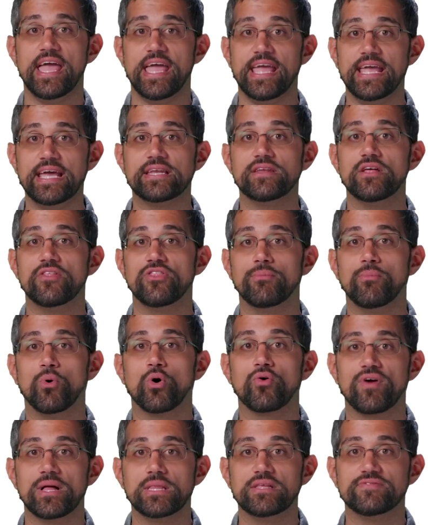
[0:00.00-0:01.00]
and the
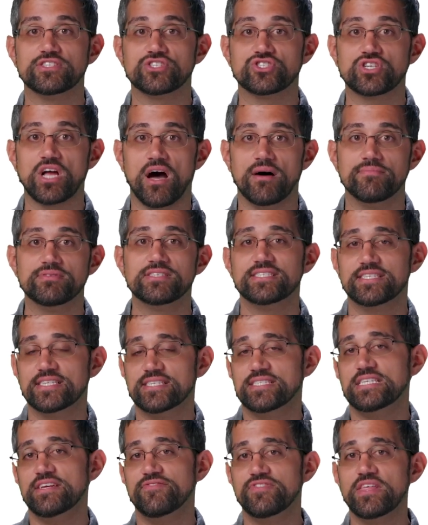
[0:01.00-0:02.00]
more relevant jobs
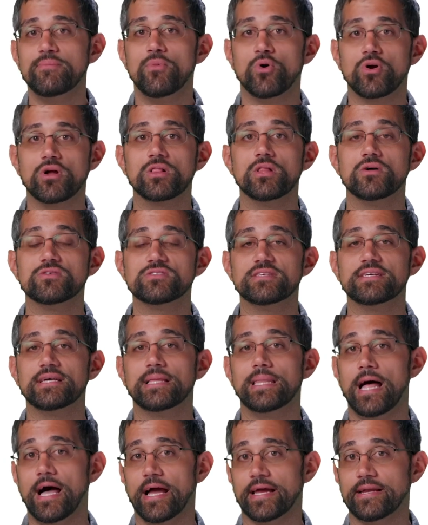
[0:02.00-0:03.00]
to see if they more closely
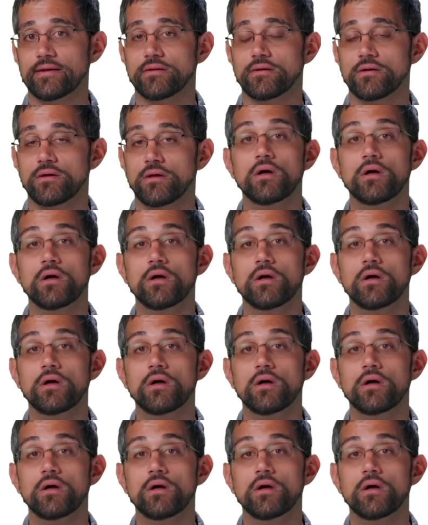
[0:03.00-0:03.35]
align.